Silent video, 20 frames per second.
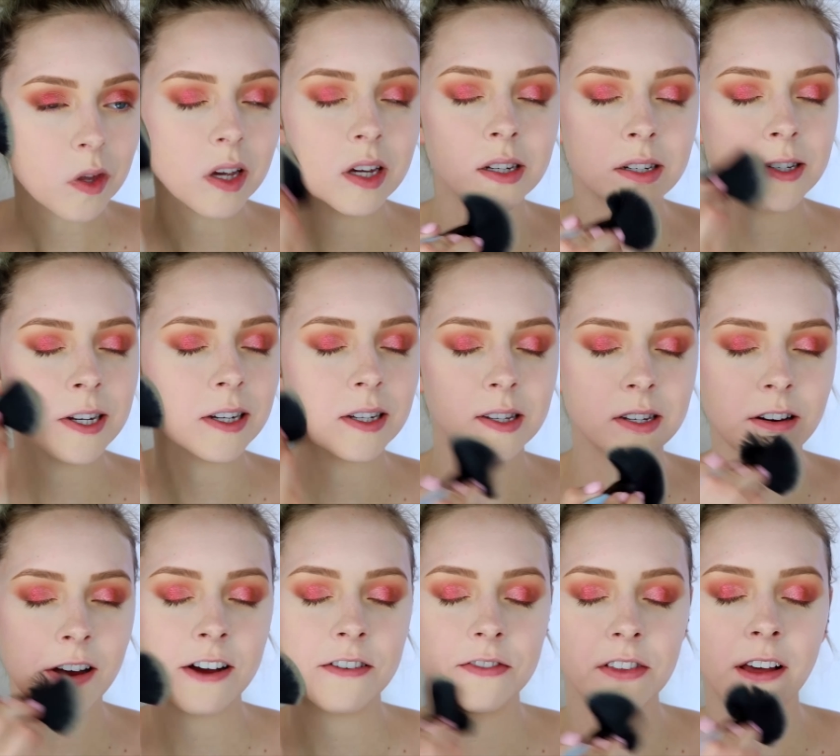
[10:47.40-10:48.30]
And dust
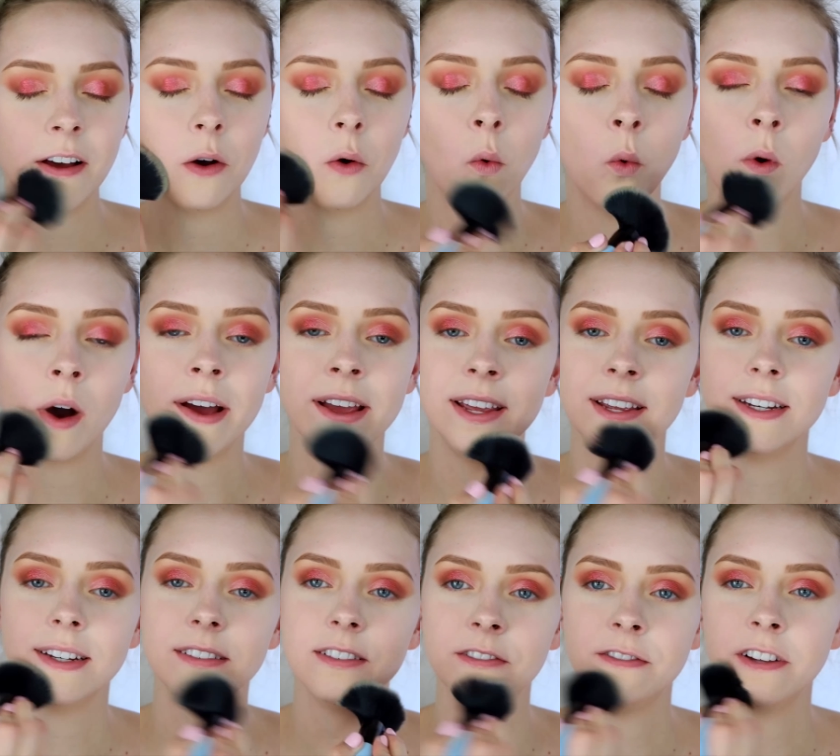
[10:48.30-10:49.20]
off that
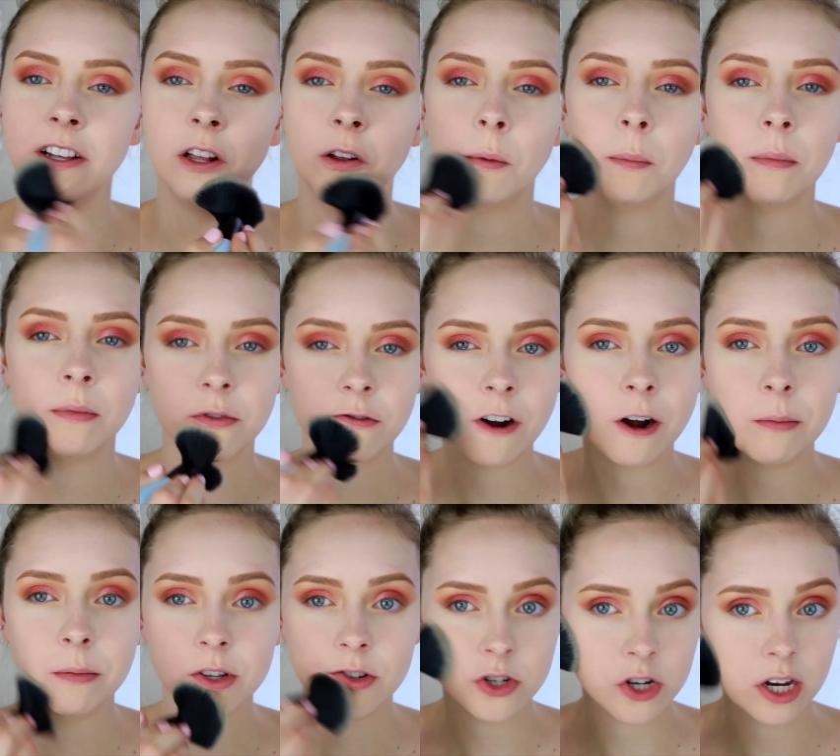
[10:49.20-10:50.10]
white film
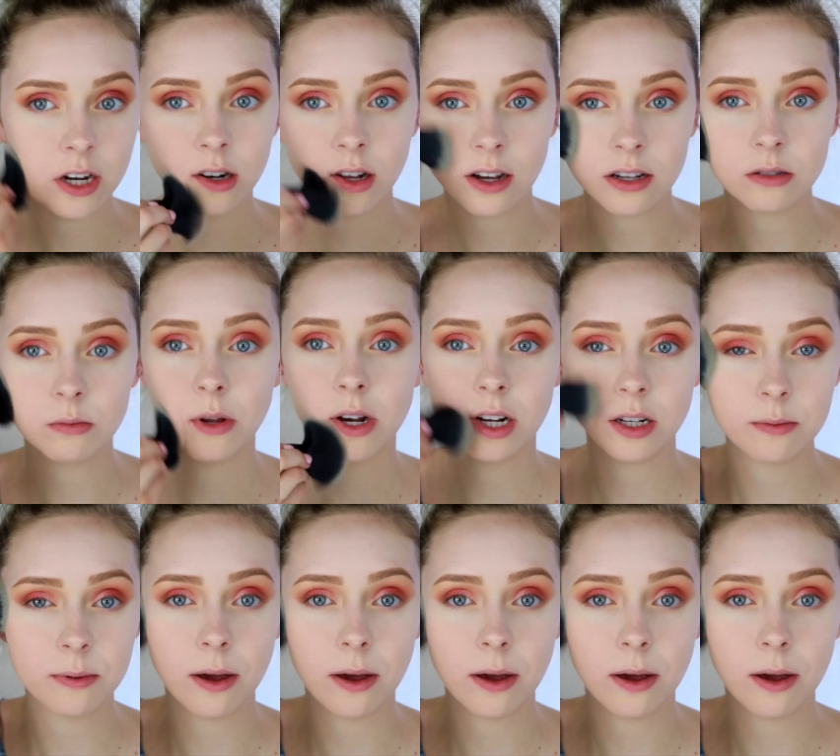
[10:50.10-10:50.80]
from the Jane Cosmetics